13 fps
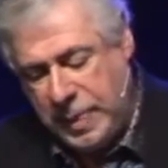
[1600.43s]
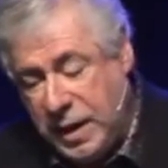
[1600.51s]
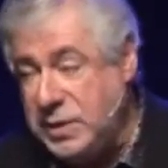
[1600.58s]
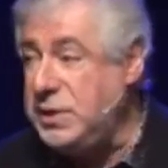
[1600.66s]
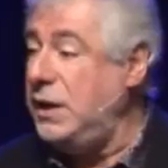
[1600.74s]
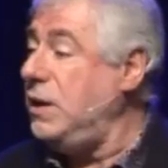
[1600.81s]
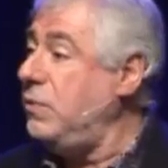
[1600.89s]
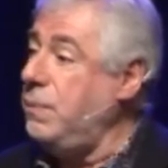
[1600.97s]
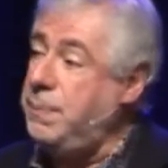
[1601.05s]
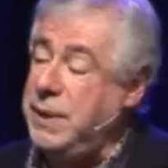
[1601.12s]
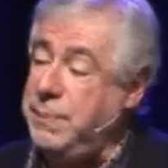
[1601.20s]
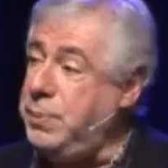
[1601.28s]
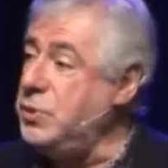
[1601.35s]
I tell you, when
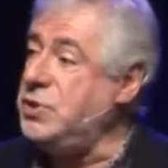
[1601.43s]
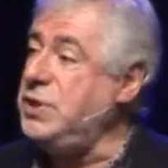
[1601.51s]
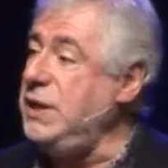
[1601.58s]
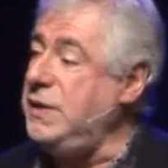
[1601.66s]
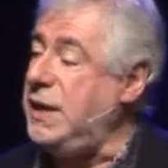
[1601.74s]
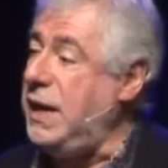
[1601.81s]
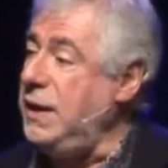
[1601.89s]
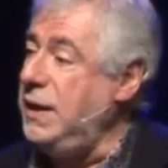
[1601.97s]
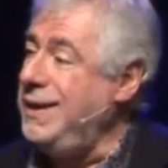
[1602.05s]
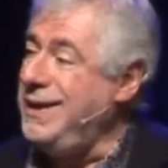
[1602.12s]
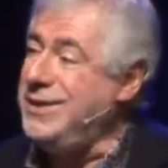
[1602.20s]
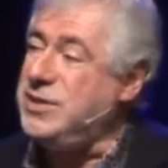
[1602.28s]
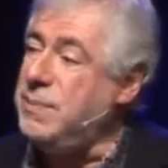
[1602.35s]
people see that,
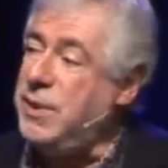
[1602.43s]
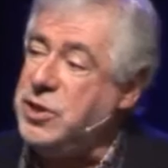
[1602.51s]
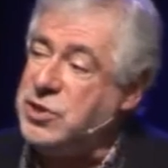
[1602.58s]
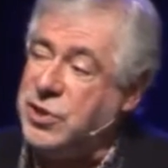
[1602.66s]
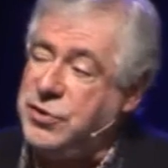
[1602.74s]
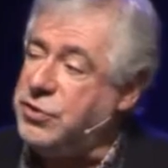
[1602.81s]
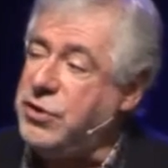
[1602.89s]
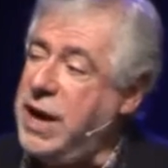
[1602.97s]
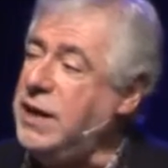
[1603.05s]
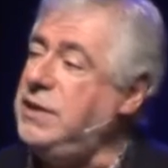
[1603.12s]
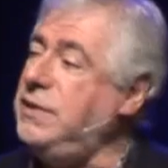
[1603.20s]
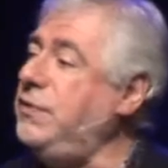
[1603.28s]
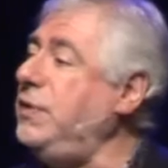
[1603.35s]
it's the most
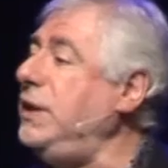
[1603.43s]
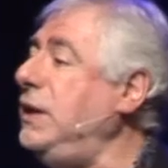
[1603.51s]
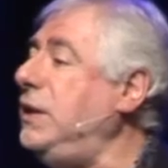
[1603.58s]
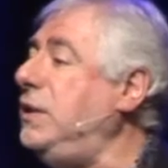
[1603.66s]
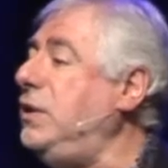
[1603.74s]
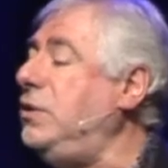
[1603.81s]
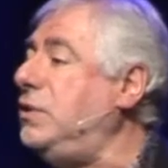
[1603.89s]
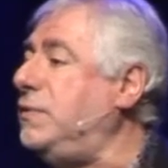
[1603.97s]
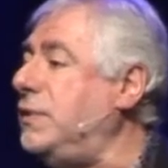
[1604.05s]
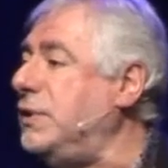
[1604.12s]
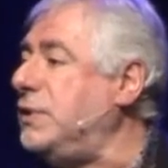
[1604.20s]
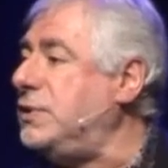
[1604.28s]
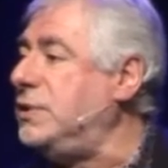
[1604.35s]
attractive thing in the
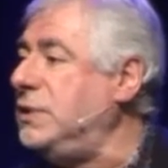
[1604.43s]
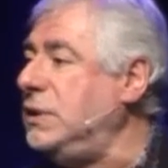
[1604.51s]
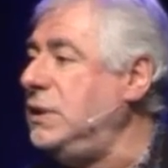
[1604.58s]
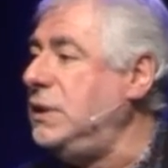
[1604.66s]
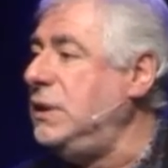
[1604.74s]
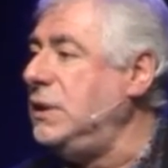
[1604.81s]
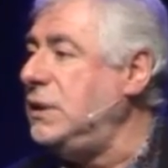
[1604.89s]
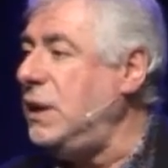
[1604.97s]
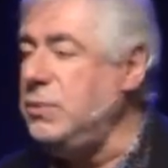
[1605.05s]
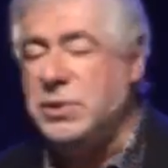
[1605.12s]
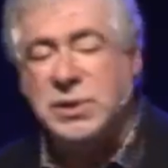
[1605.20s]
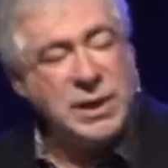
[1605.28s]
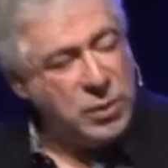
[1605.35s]
universe. They
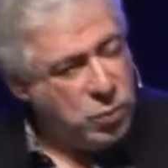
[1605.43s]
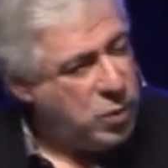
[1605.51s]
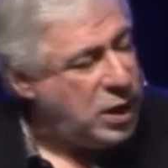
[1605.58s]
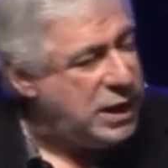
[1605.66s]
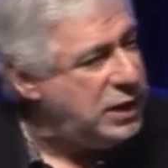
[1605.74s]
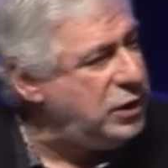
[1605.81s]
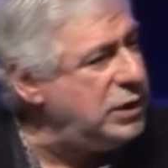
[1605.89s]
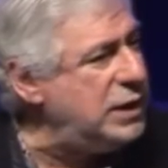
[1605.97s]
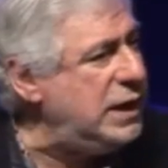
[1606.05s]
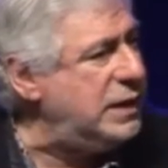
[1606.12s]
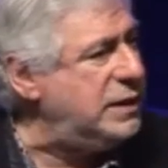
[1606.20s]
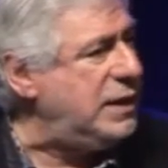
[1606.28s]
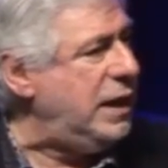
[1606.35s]
will say, why are you
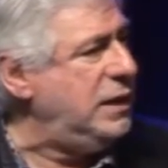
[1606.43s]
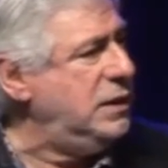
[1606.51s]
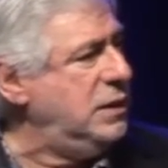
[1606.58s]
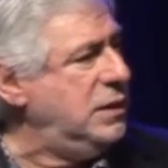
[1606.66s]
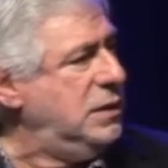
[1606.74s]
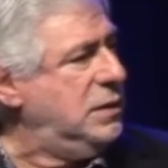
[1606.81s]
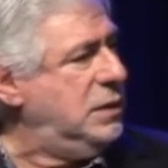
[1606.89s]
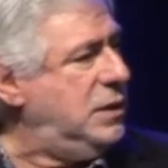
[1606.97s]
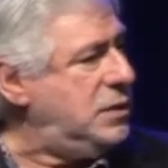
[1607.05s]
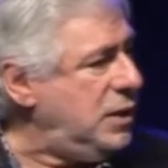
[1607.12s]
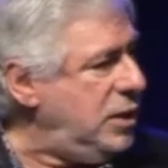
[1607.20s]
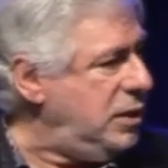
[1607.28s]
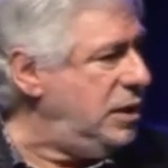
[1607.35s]
like that? And
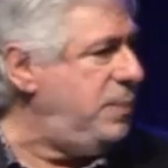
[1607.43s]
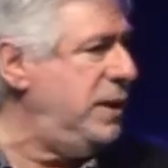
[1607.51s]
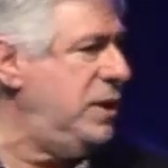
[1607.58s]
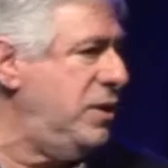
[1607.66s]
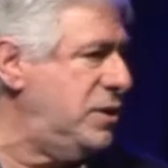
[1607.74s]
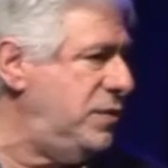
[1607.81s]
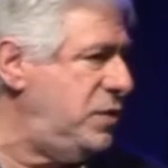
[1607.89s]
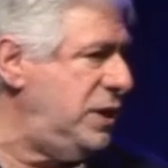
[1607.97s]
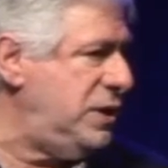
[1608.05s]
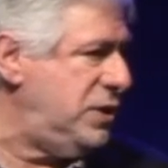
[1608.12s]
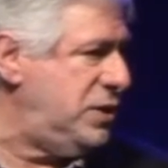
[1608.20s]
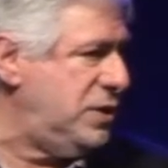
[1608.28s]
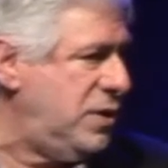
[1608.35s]
it's only because of
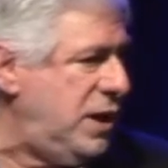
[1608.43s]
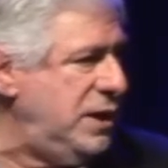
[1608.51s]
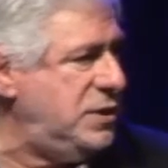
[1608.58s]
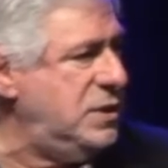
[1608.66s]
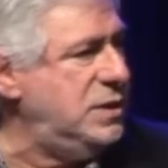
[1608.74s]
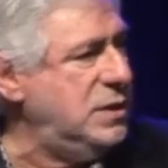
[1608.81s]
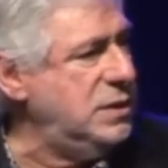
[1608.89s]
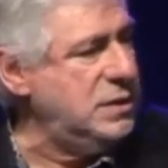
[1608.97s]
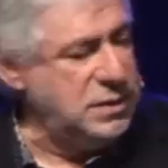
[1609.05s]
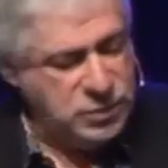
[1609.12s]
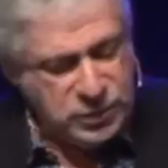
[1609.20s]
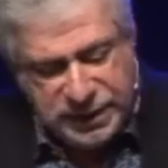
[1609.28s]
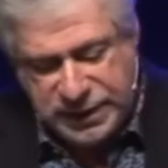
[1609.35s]
Jesus Christ
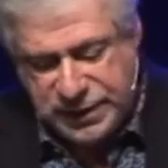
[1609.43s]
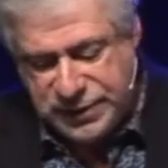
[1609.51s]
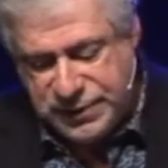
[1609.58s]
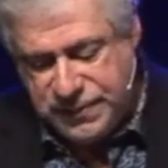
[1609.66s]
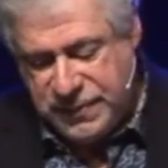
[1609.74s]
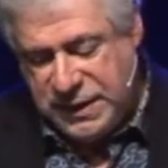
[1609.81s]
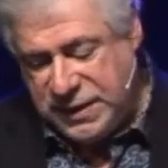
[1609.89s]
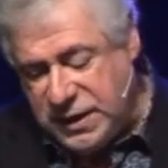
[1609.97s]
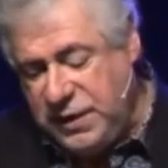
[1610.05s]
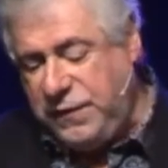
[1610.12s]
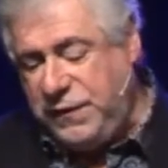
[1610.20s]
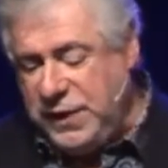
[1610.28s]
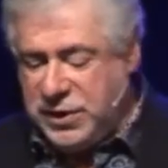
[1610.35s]
within us. Then
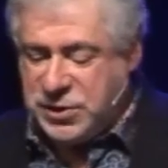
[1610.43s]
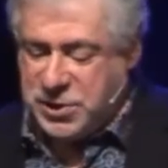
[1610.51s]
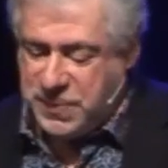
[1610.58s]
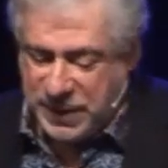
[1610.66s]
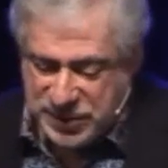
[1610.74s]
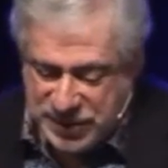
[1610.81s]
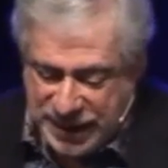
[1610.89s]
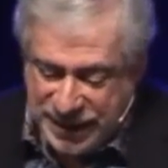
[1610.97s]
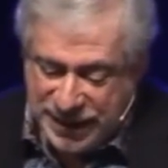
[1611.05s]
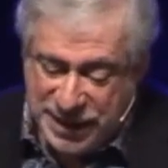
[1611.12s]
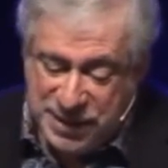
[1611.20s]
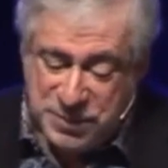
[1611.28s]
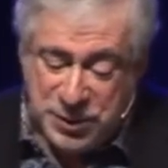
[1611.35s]
he finishes by saying,
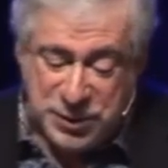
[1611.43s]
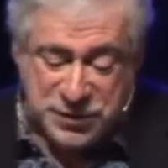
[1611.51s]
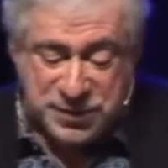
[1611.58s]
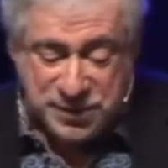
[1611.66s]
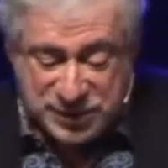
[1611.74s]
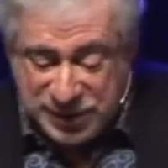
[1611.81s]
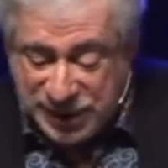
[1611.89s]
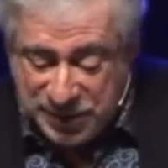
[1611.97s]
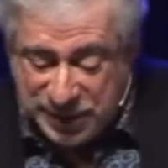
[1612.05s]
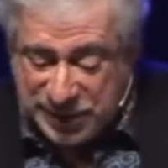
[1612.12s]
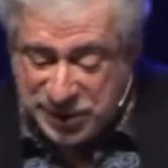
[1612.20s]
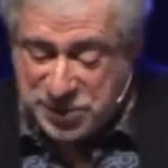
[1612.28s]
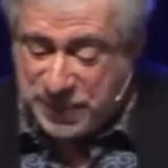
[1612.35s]
and he moves to
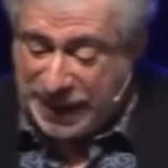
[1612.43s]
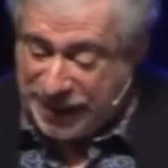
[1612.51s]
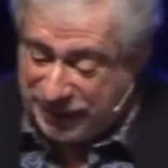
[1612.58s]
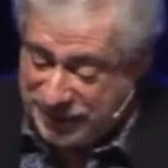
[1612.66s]
limitless power.